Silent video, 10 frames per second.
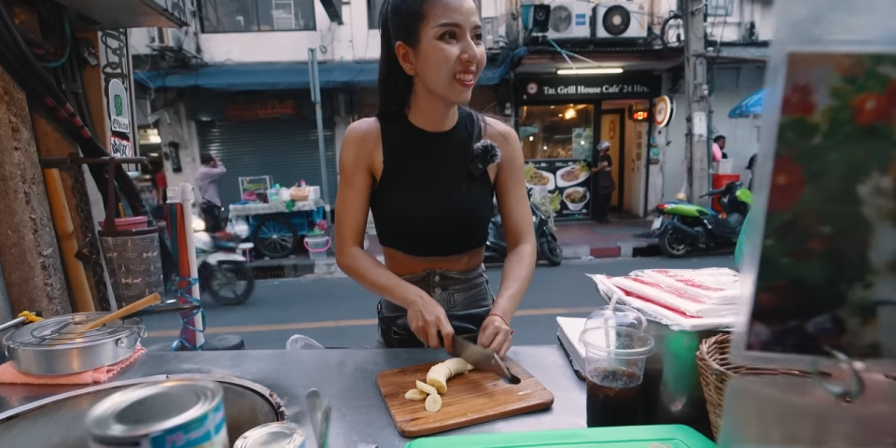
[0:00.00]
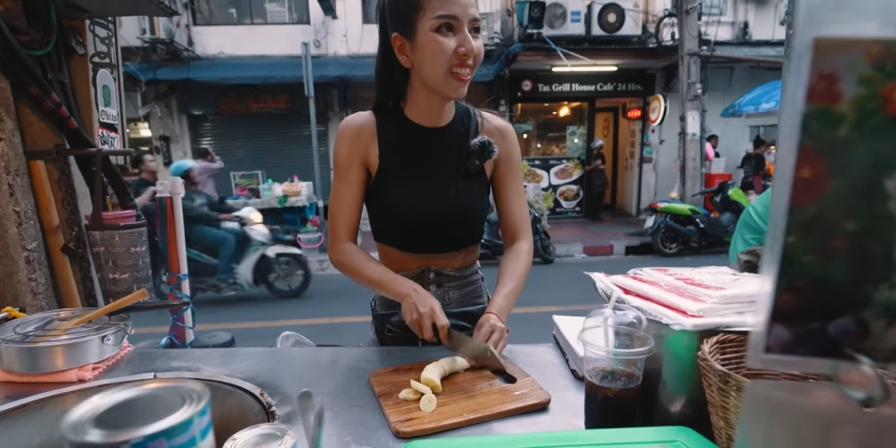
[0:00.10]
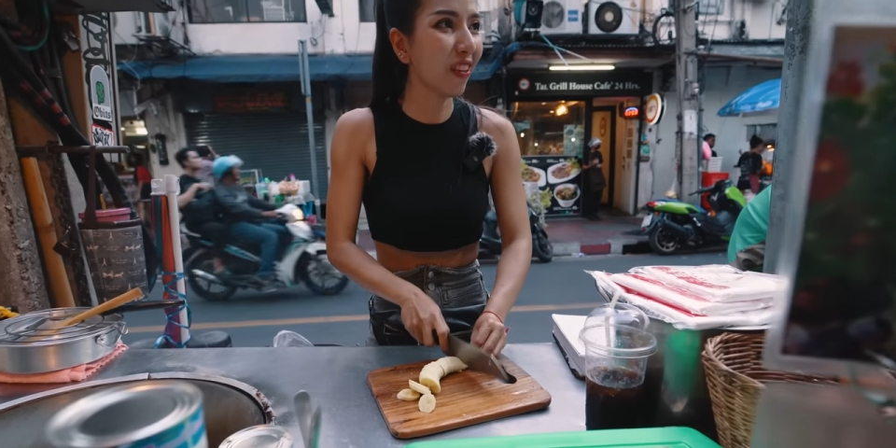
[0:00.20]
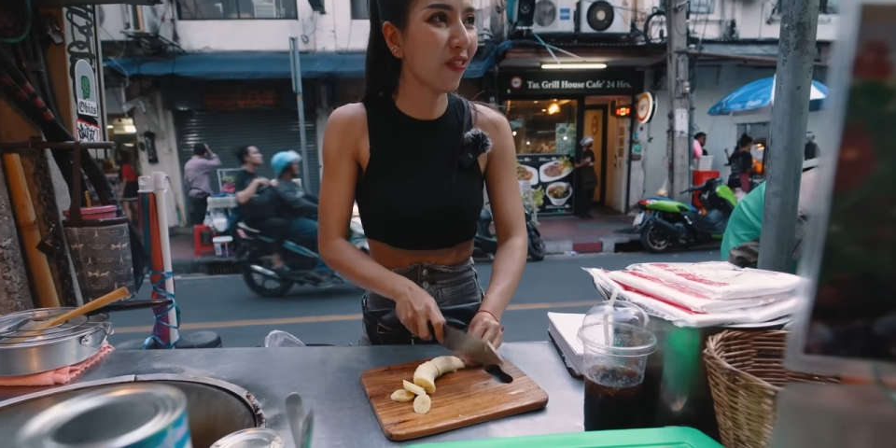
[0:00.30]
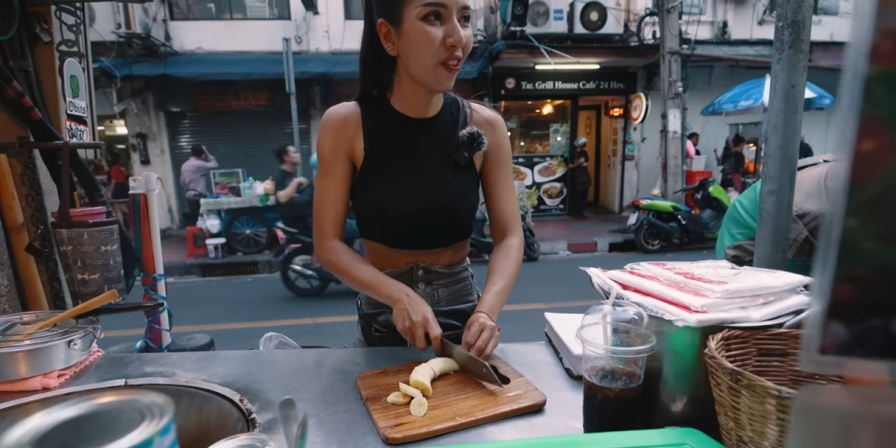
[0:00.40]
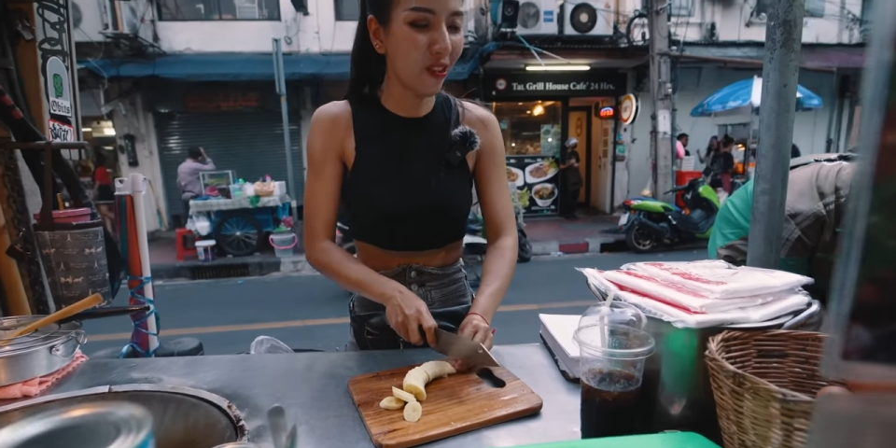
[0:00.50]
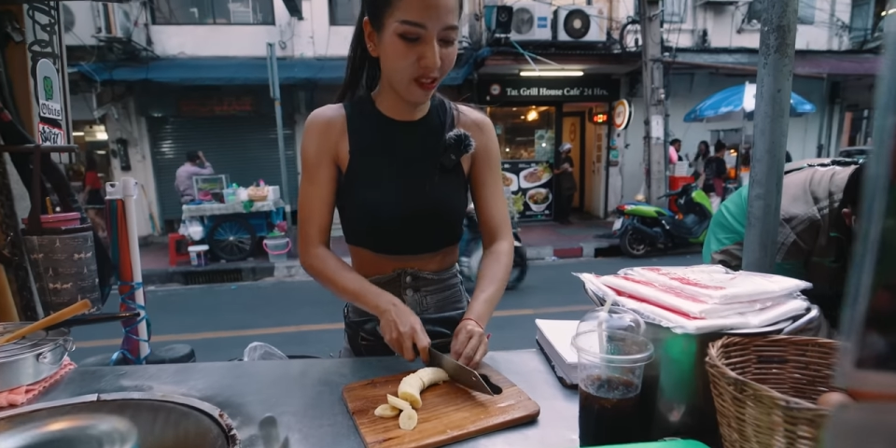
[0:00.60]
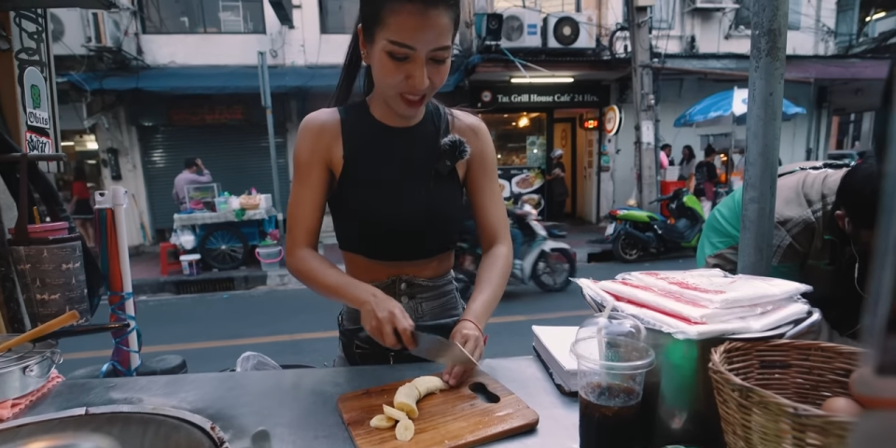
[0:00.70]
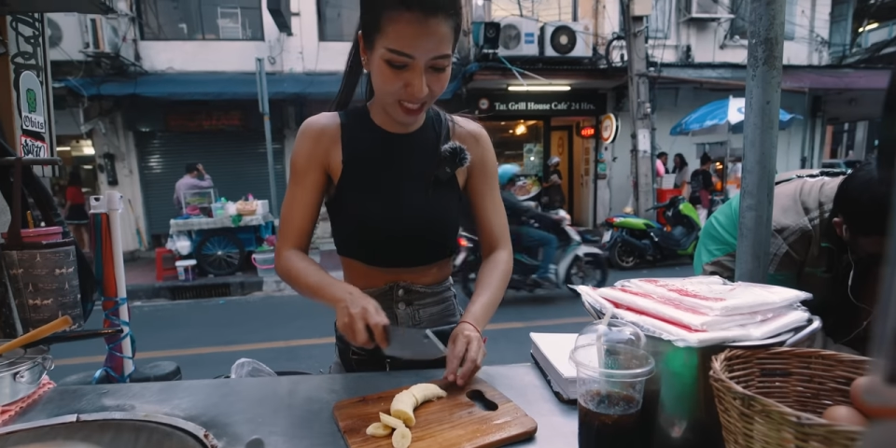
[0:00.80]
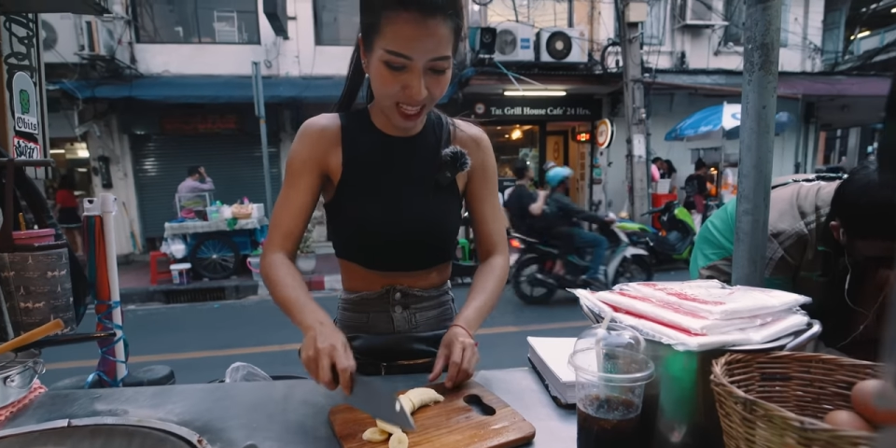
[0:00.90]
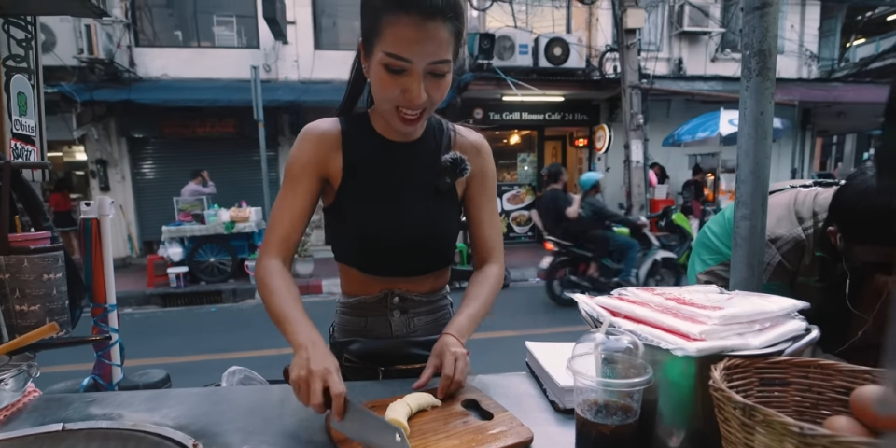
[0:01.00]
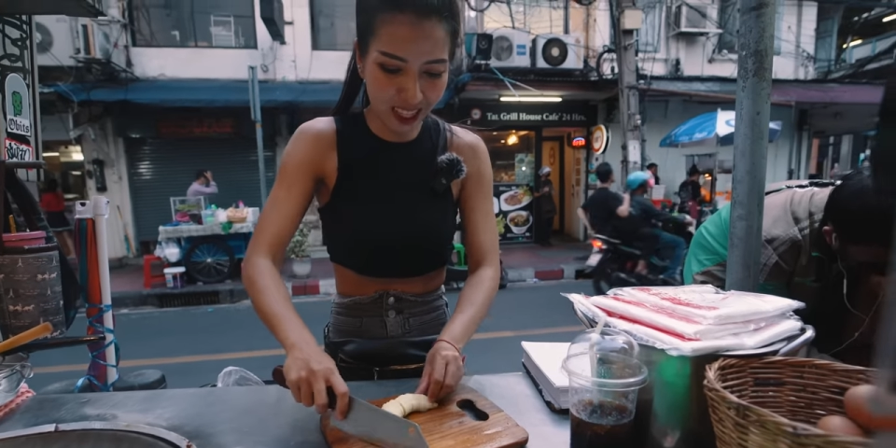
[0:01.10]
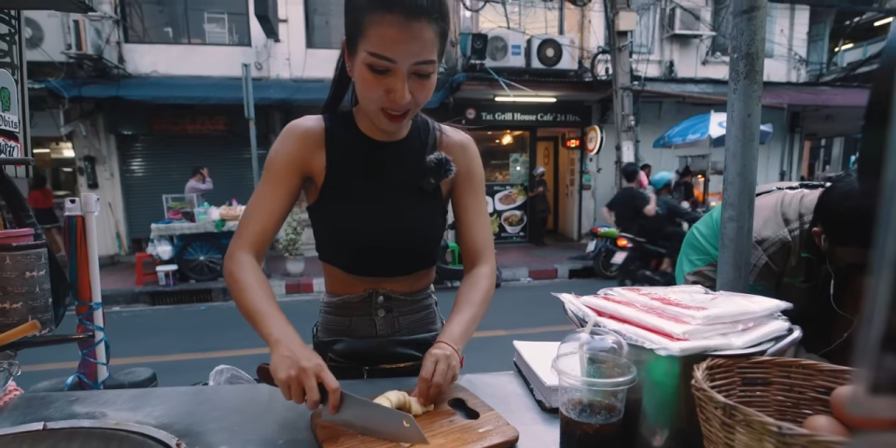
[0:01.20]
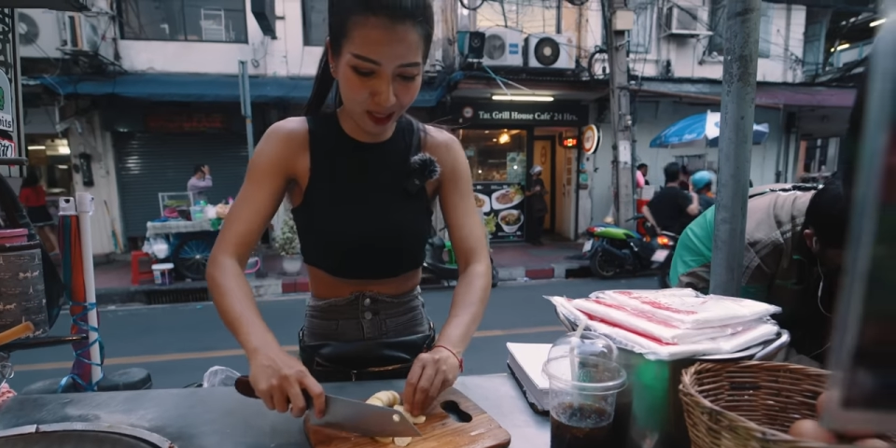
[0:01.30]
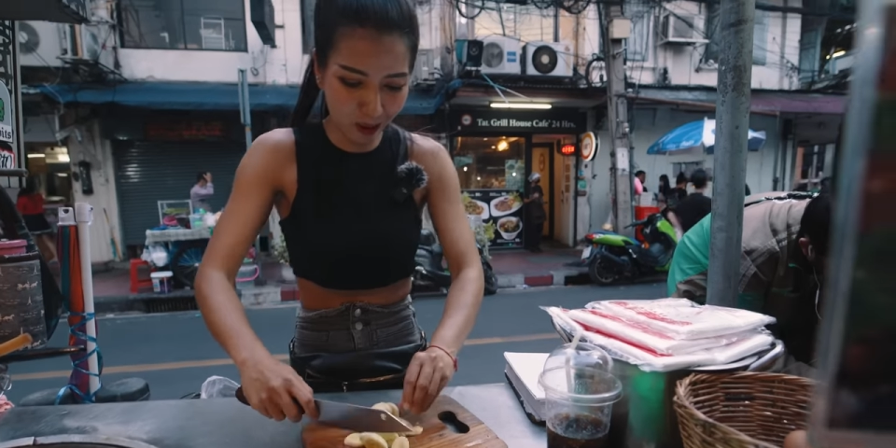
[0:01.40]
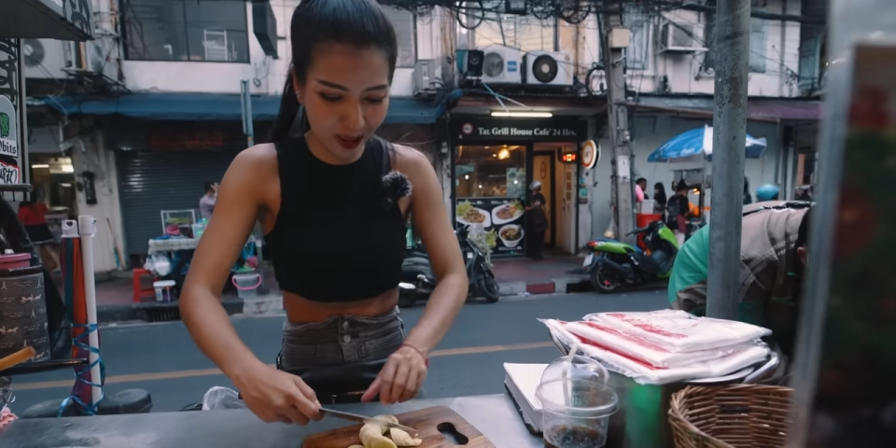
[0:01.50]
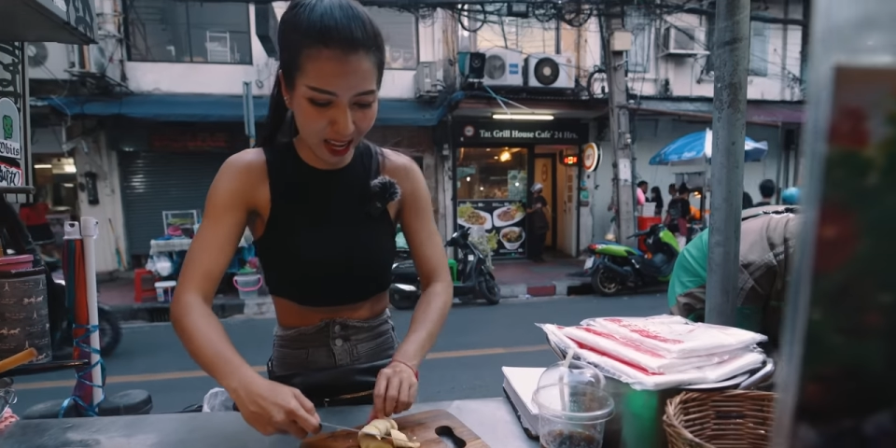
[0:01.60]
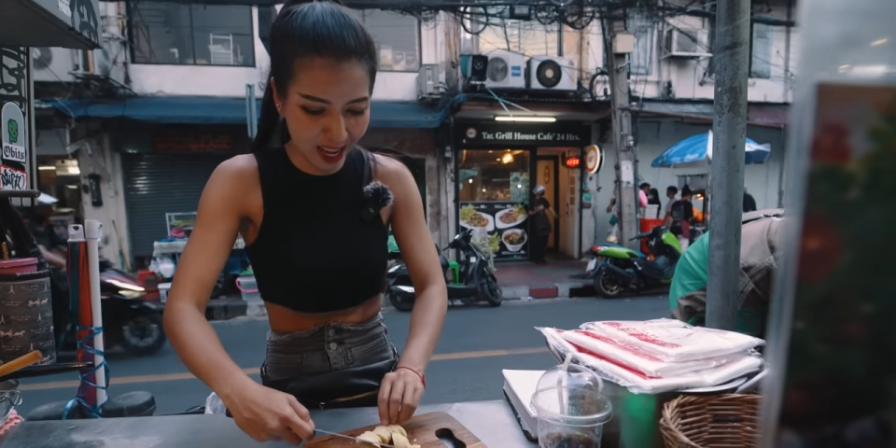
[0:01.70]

that was Poi. Kind of